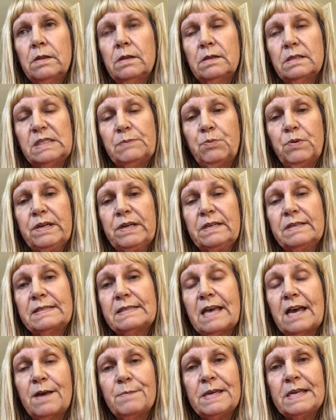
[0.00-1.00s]
Spring is
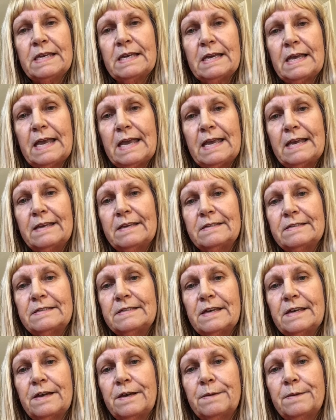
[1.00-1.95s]
coming, and